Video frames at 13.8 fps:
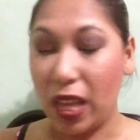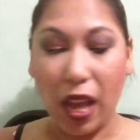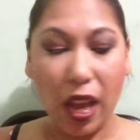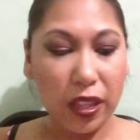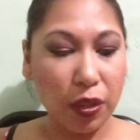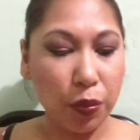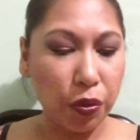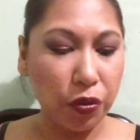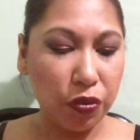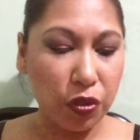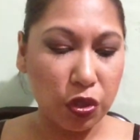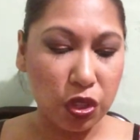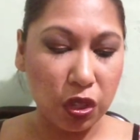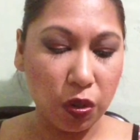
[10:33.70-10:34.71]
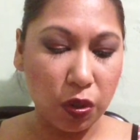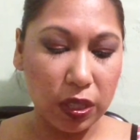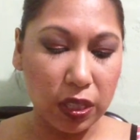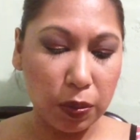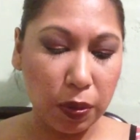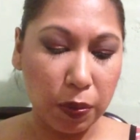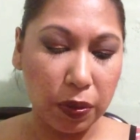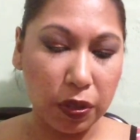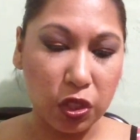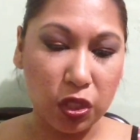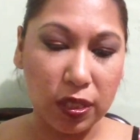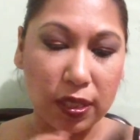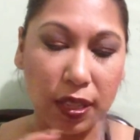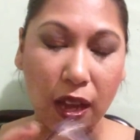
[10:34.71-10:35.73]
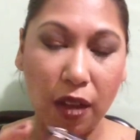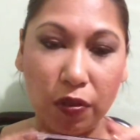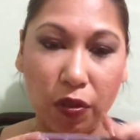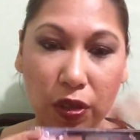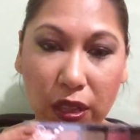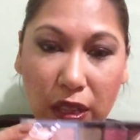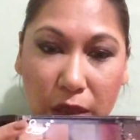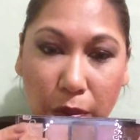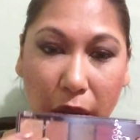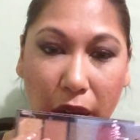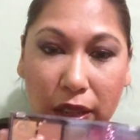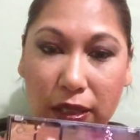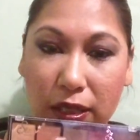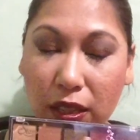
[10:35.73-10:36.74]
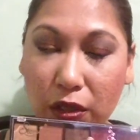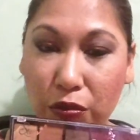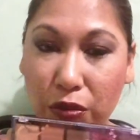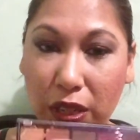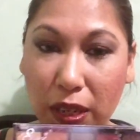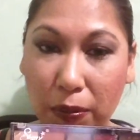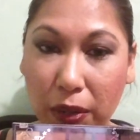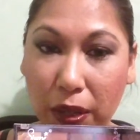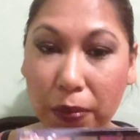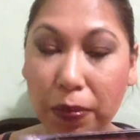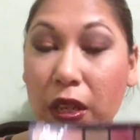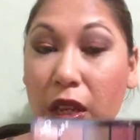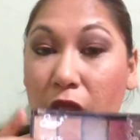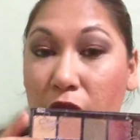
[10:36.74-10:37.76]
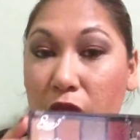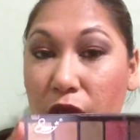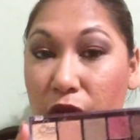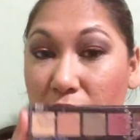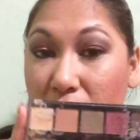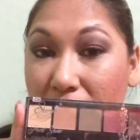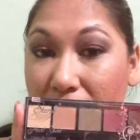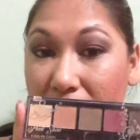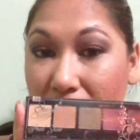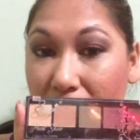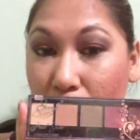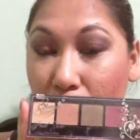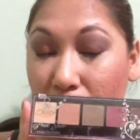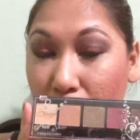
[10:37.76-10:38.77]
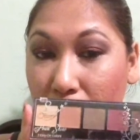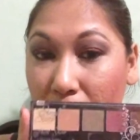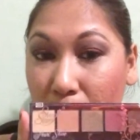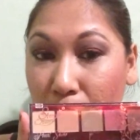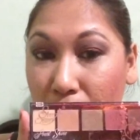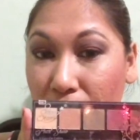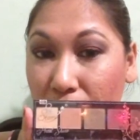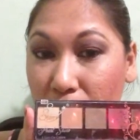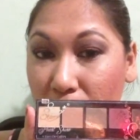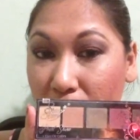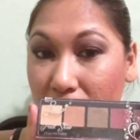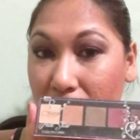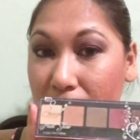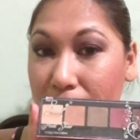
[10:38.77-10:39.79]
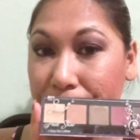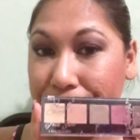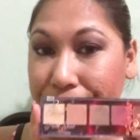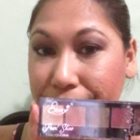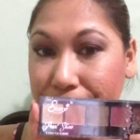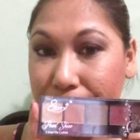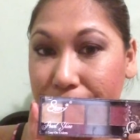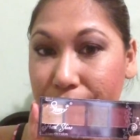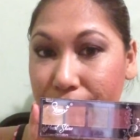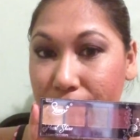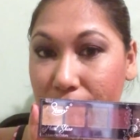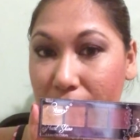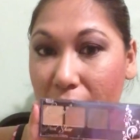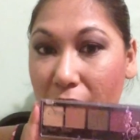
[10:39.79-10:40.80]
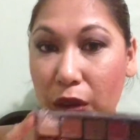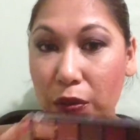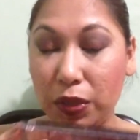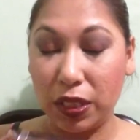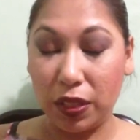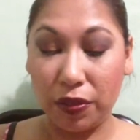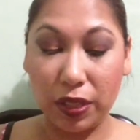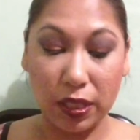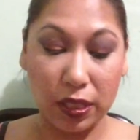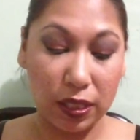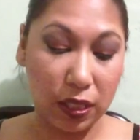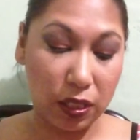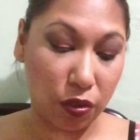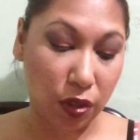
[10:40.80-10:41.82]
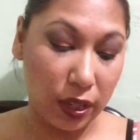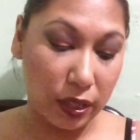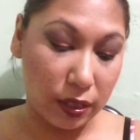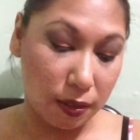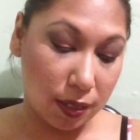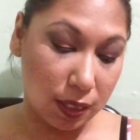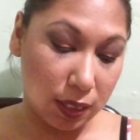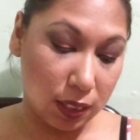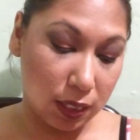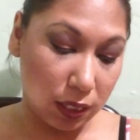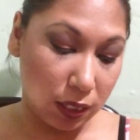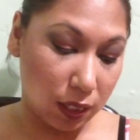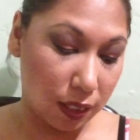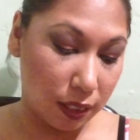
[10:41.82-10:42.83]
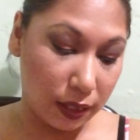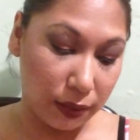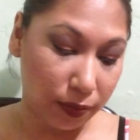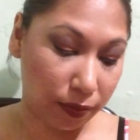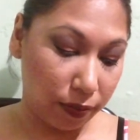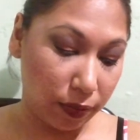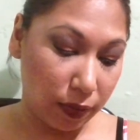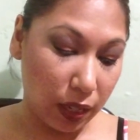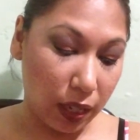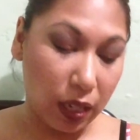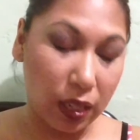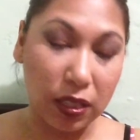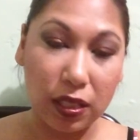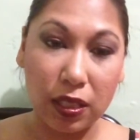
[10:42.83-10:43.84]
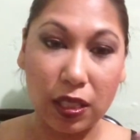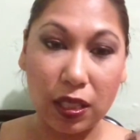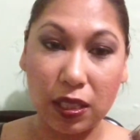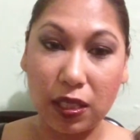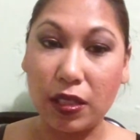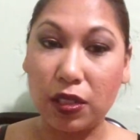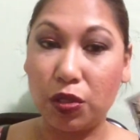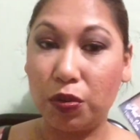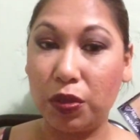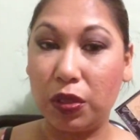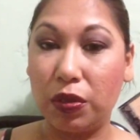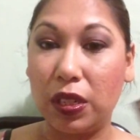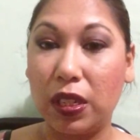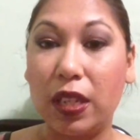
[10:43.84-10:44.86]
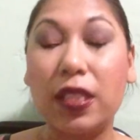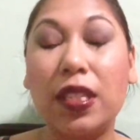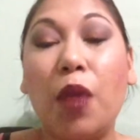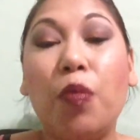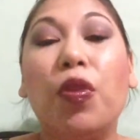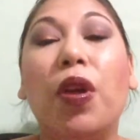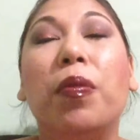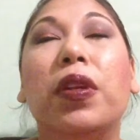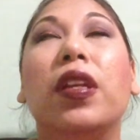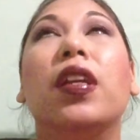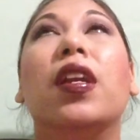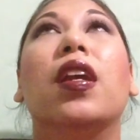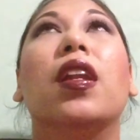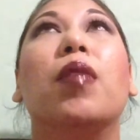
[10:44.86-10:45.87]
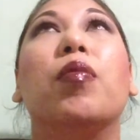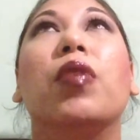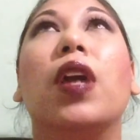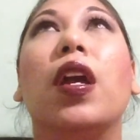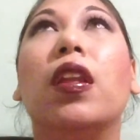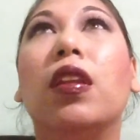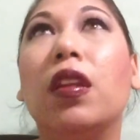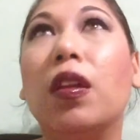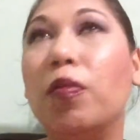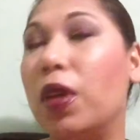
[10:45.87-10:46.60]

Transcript: I think Profusion, all these people just have these palettes and they rename them. So if you see this with the brand Profusion on it, I would definitely say try it out and see, because this looks really, really nice. I'm rambling again. I'm ending.